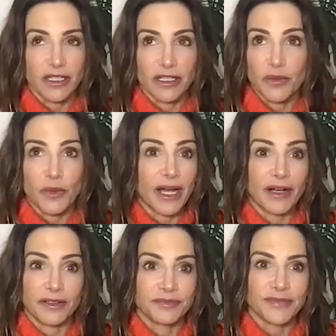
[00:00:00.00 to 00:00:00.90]
Wow,
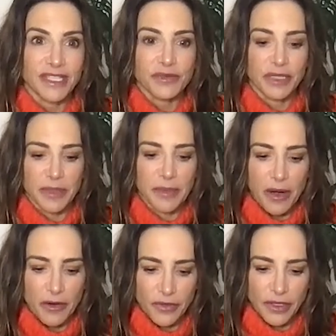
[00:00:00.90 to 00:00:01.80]
that's really
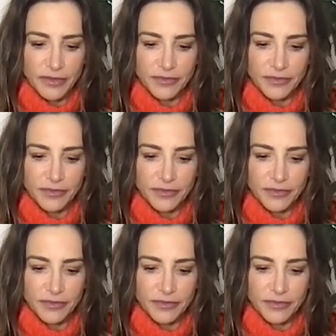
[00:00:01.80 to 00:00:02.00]
powerful.